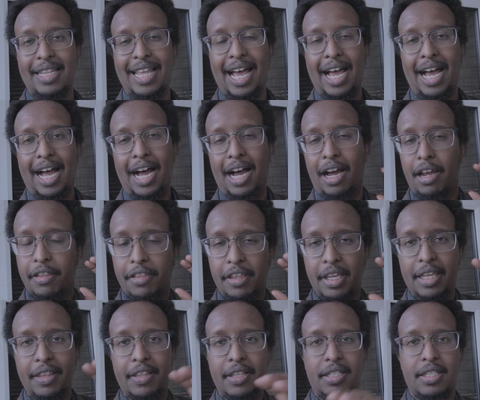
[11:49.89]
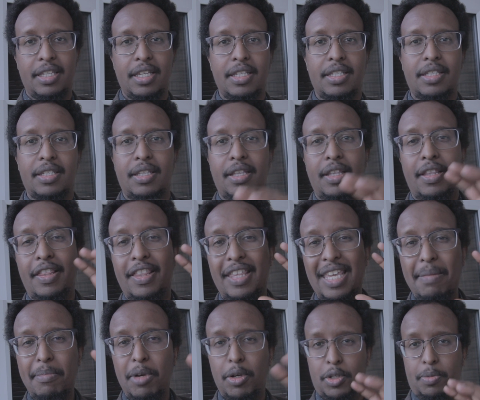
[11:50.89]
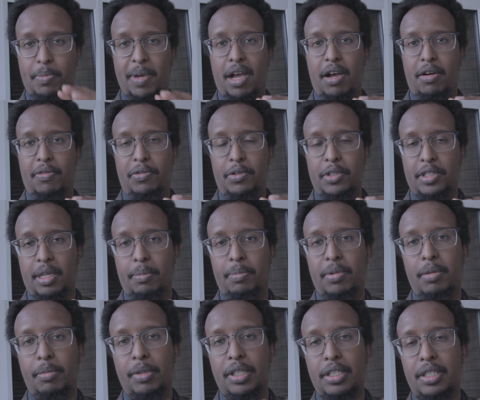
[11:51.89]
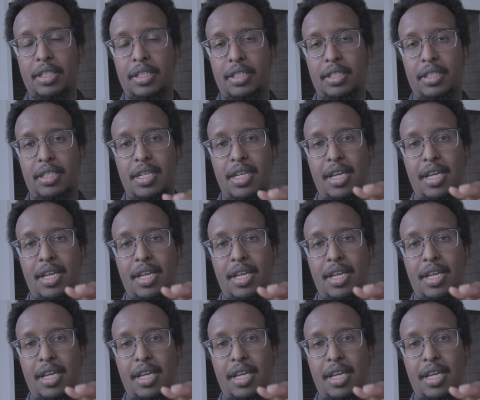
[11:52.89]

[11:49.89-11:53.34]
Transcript: that I think this is the most powerful supplement